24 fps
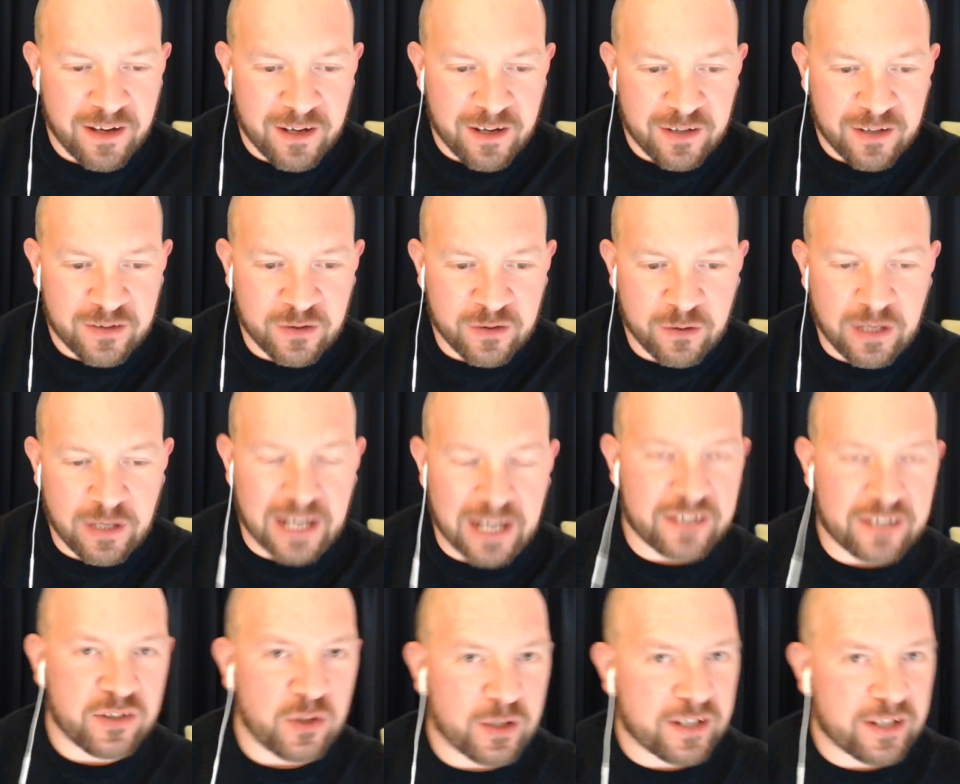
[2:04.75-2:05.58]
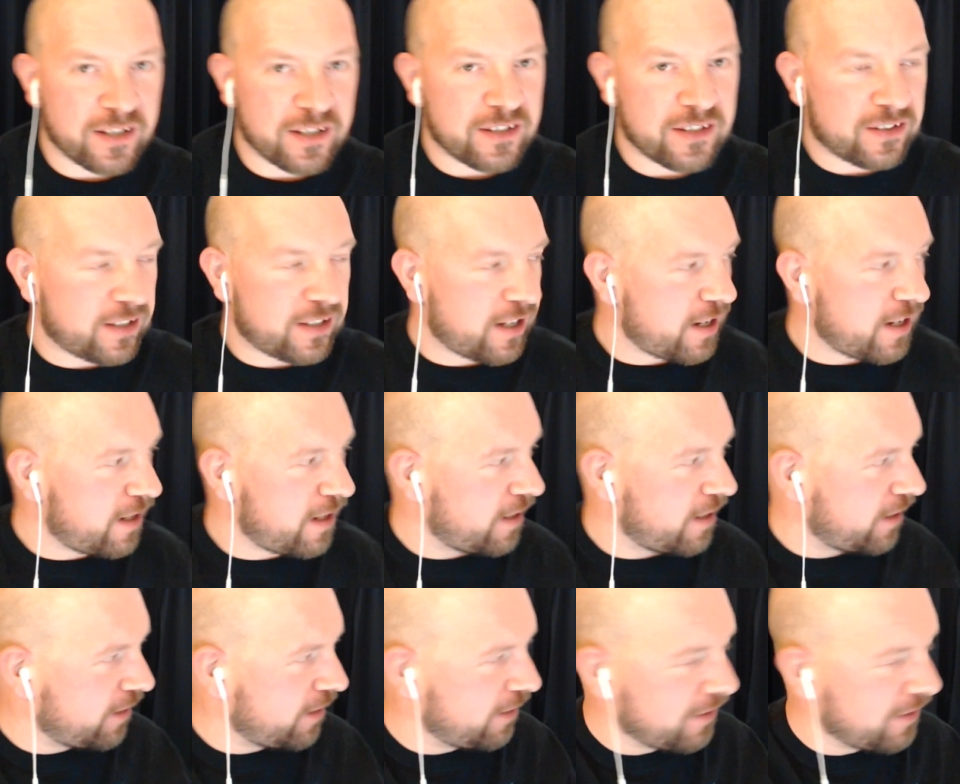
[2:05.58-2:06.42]
So, as you can see,
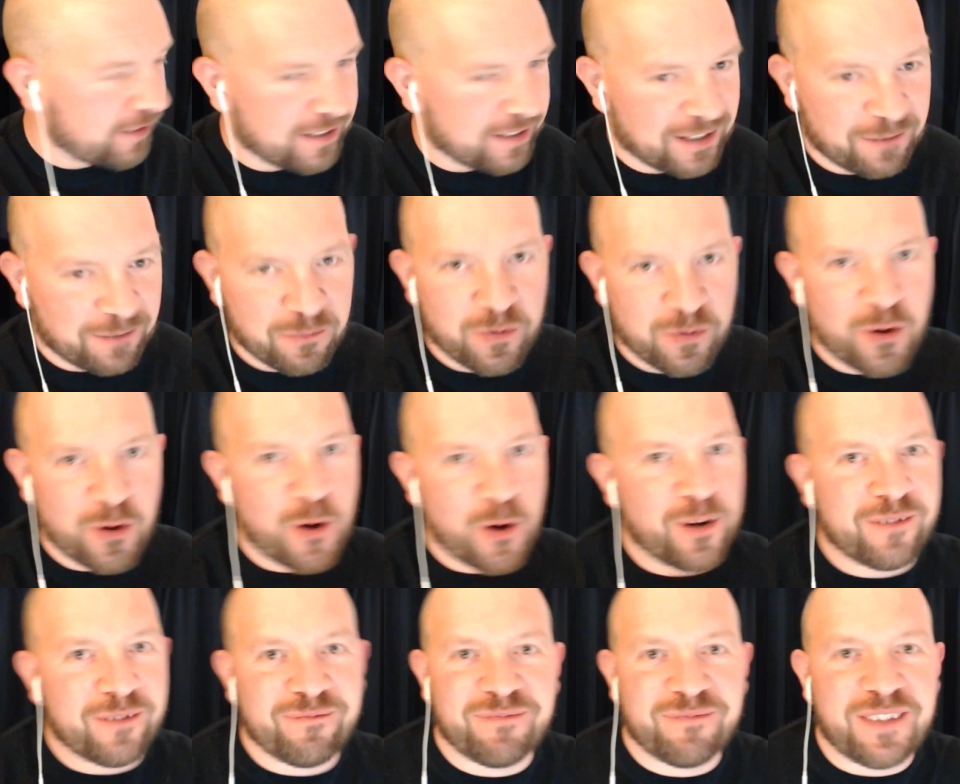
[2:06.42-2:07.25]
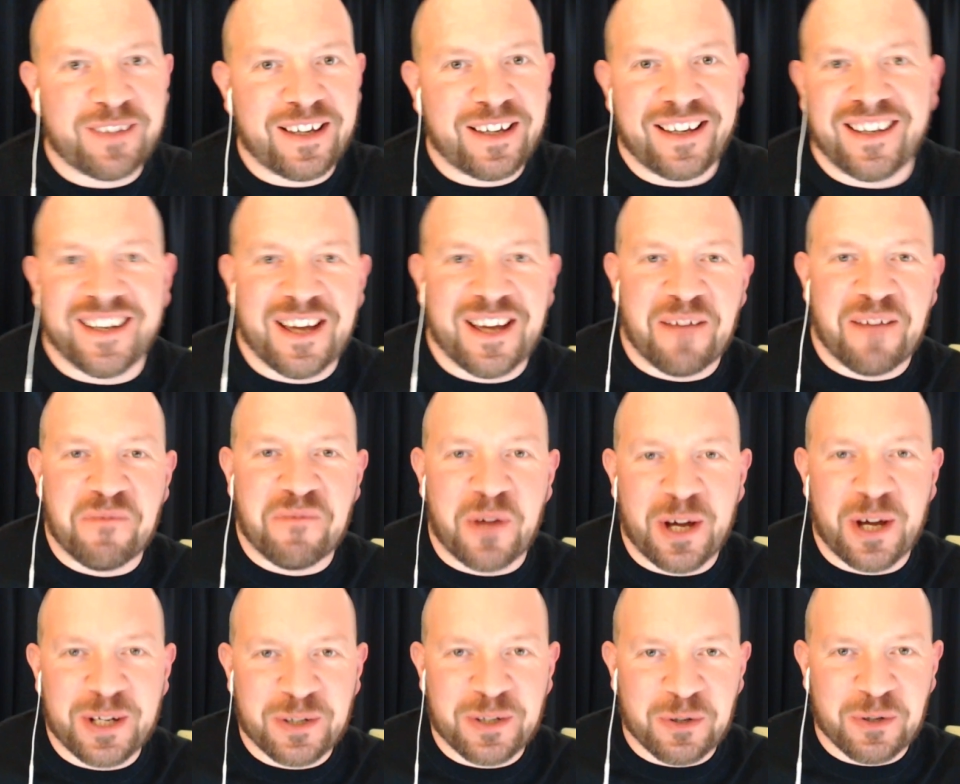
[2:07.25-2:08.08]
I'm not I'm
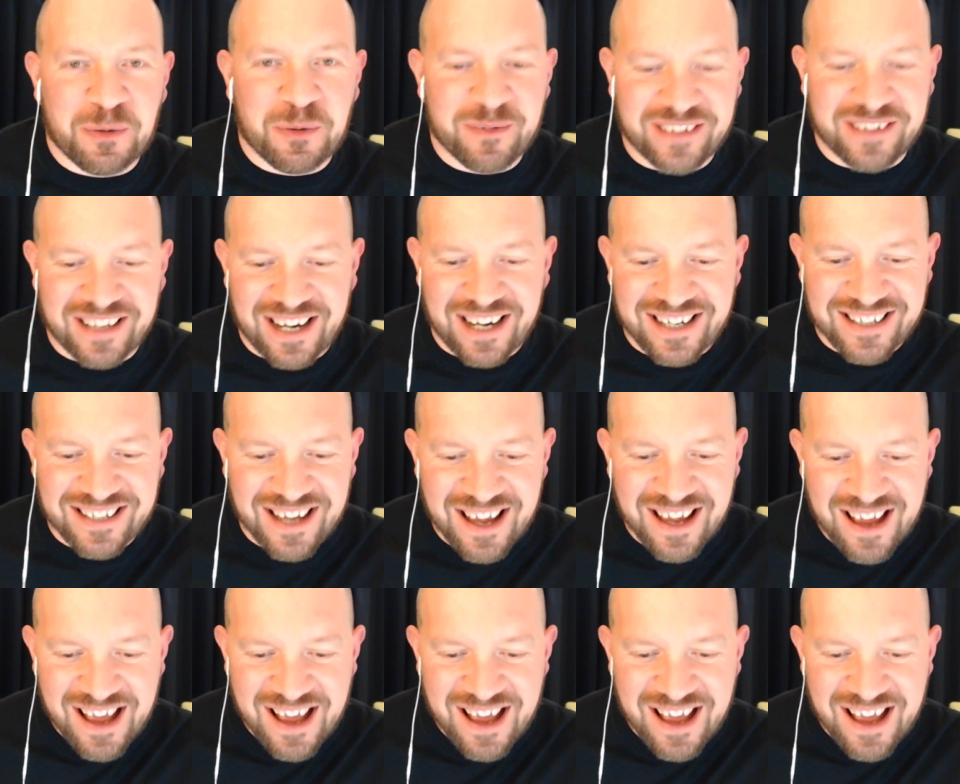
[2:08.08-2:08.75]
not at home tonight.